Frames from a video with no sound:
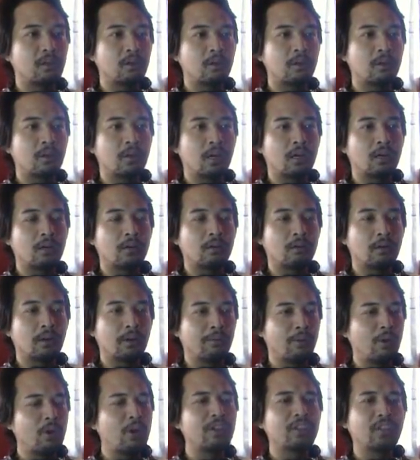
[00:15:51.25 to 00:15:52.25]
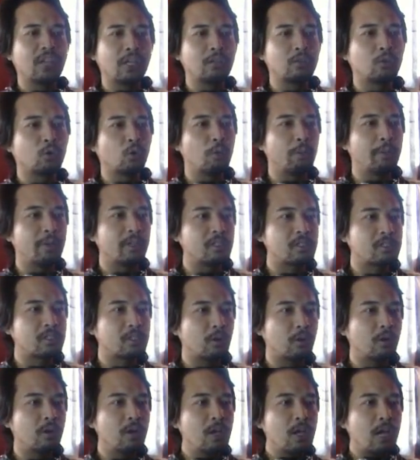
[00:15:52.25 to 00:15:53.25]
or I've only done 2 builds,
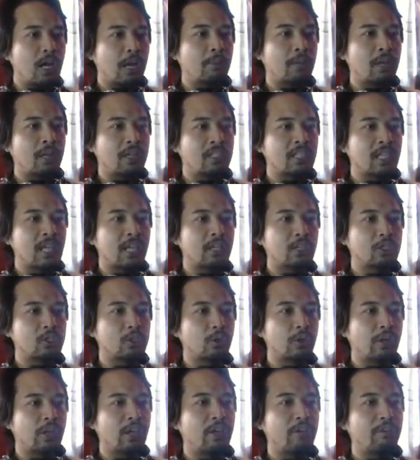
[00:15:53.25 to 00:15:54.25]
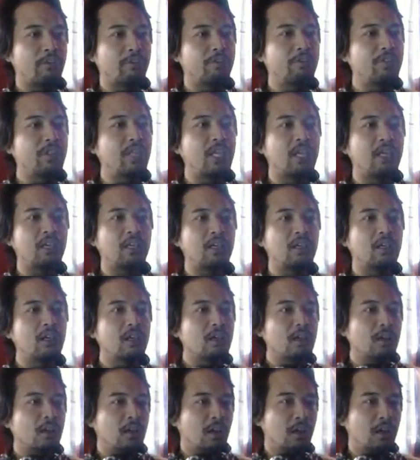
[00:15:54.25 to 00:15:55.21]
so I'm not exactly sure if the